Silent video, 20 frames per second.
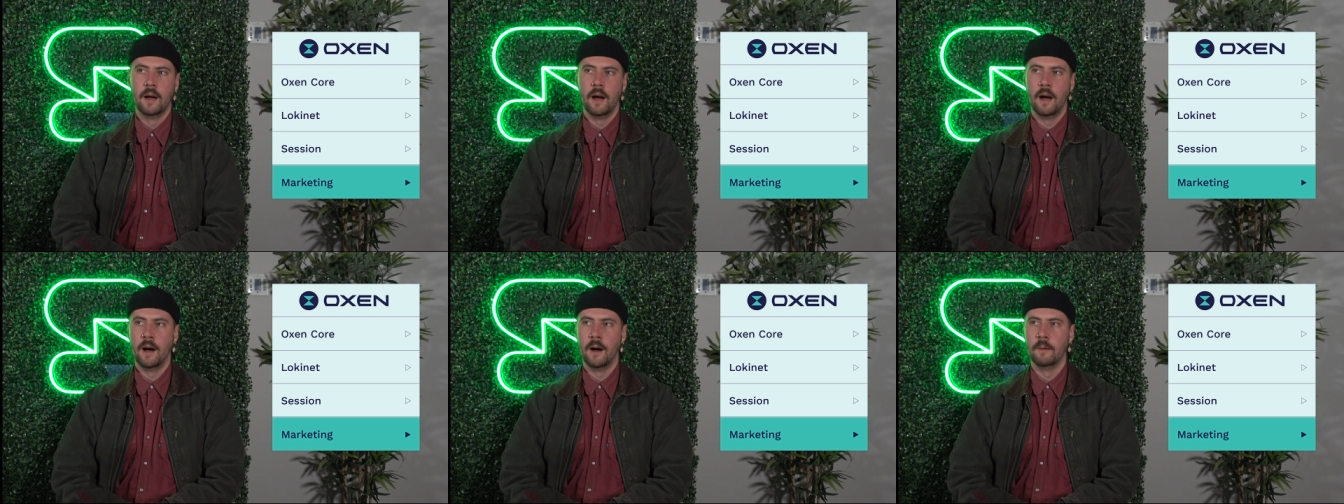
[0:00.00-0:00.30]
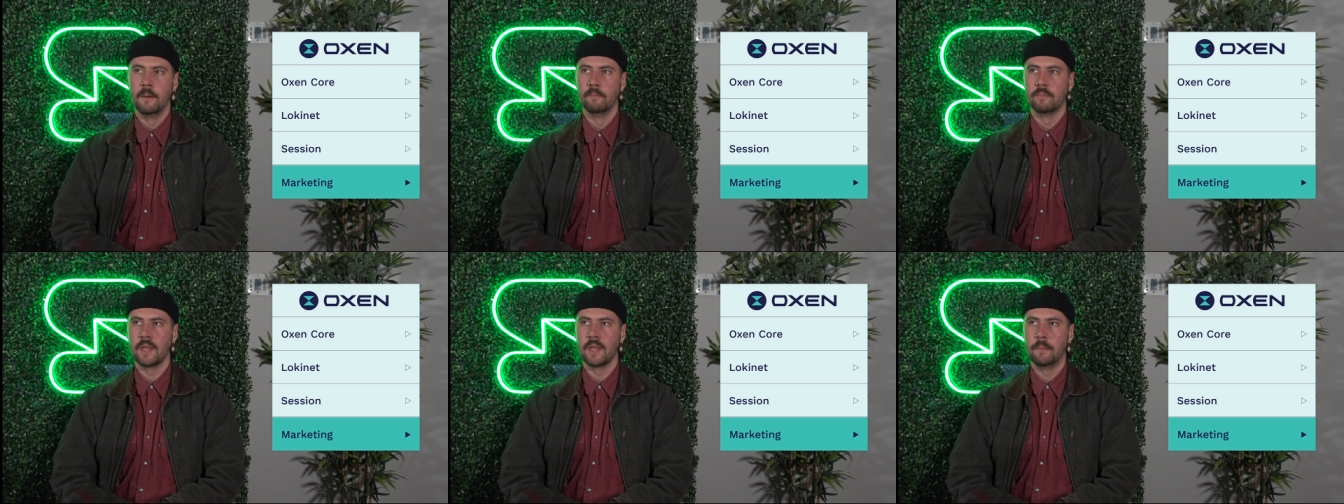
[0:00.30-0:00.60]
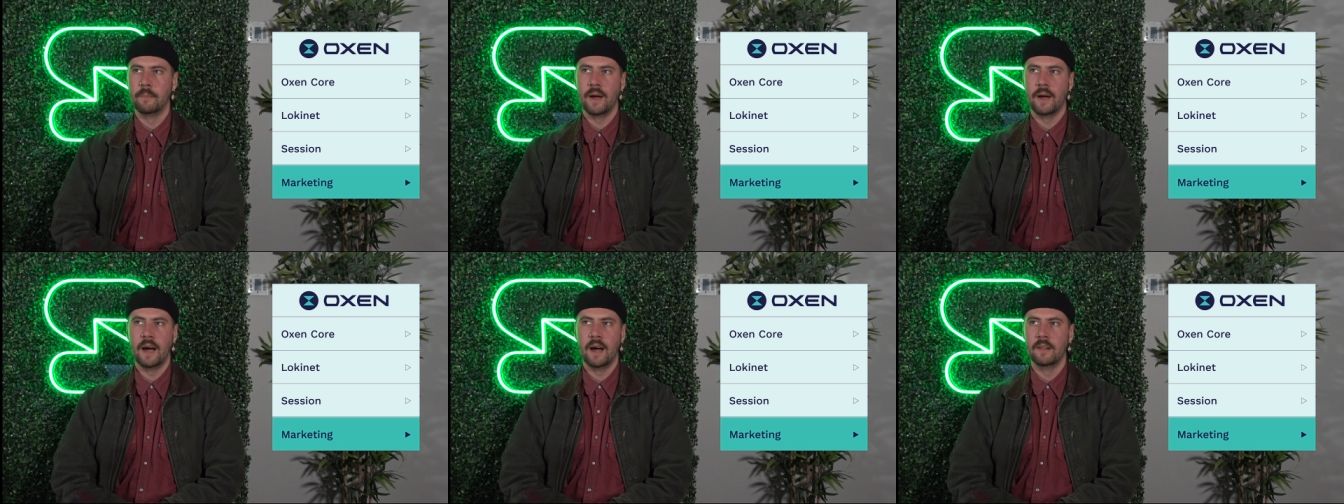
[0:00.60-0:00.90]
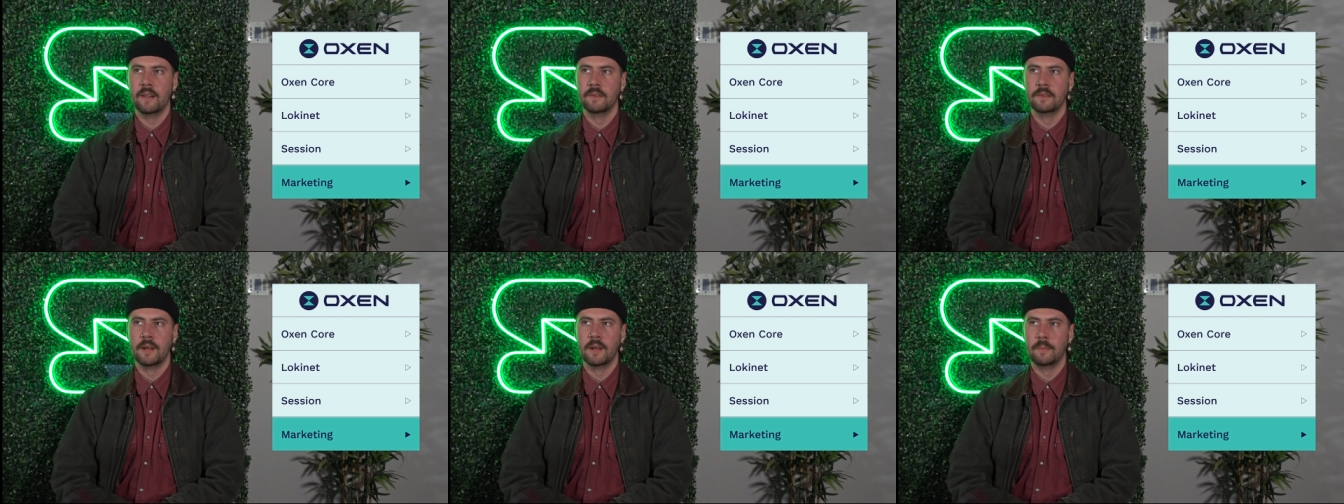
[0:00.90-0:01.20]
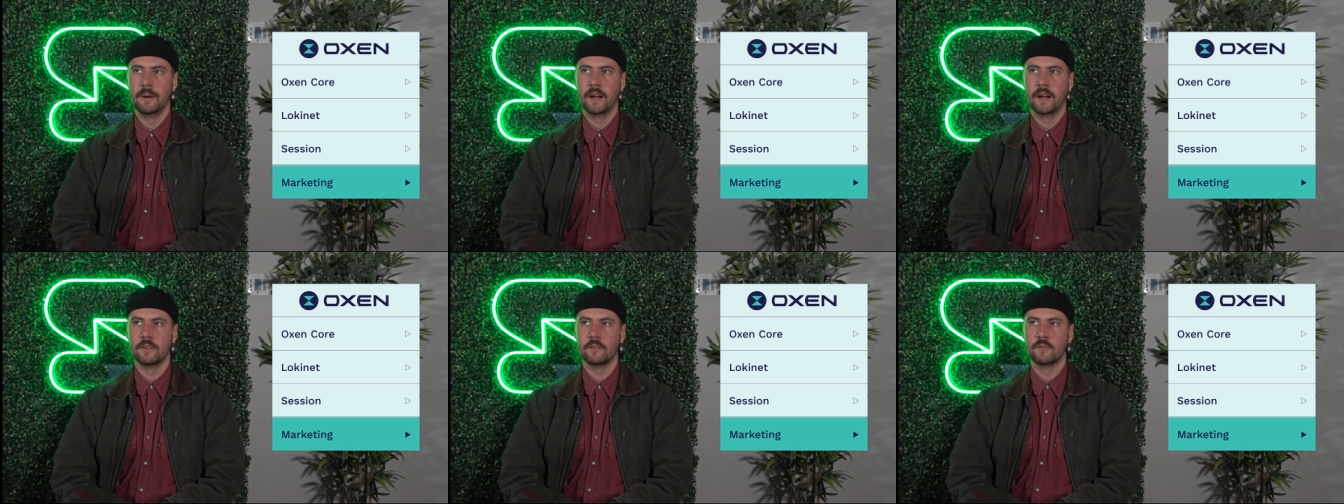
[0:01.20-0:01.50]
um, about
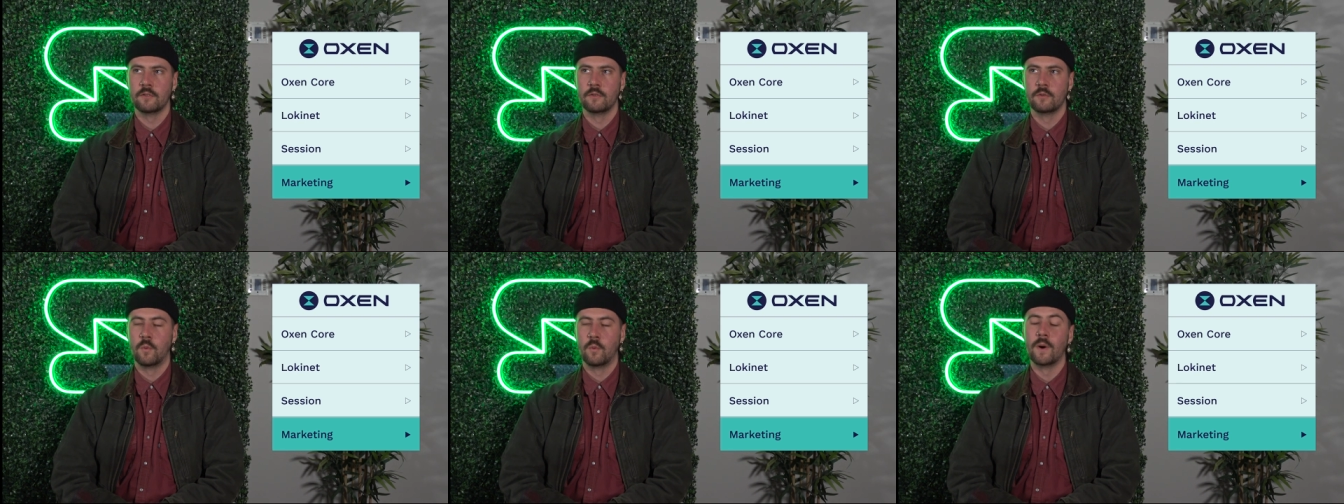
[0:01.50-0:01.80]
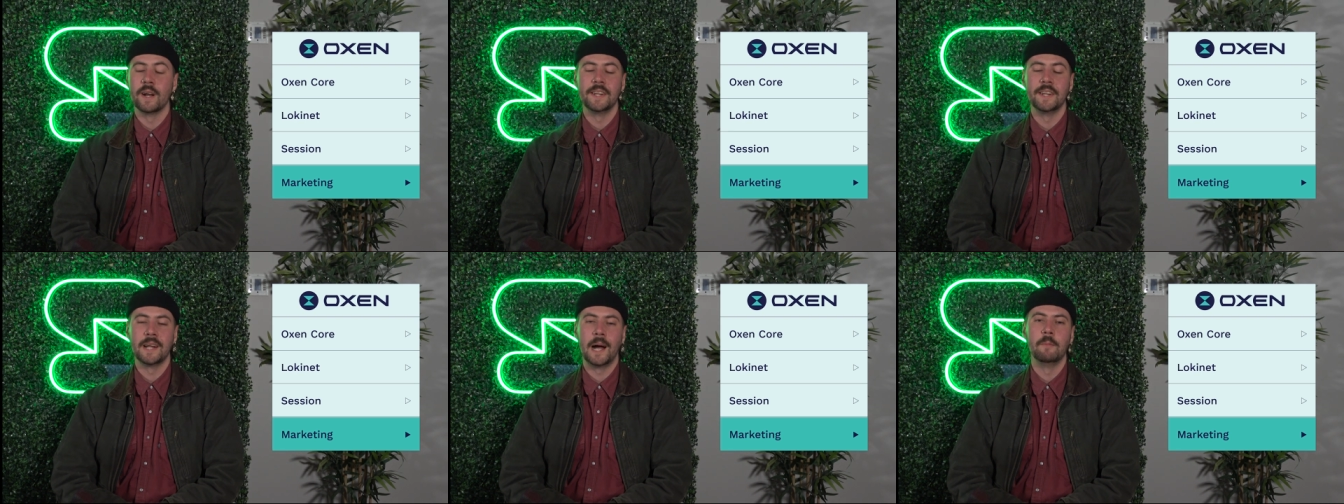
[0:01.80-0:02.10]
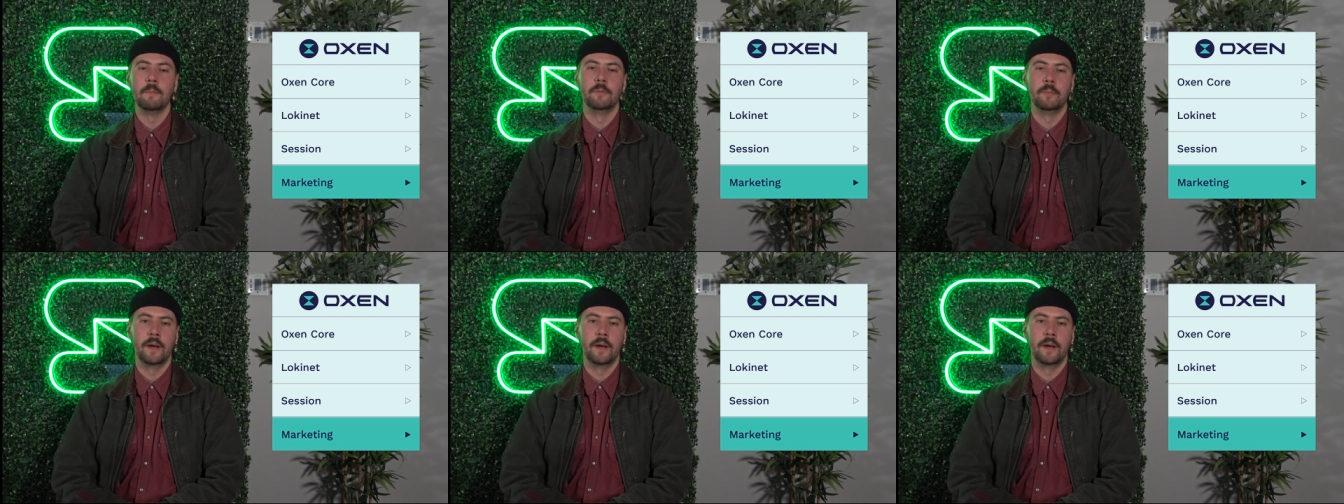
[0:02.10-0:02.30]
about 20 times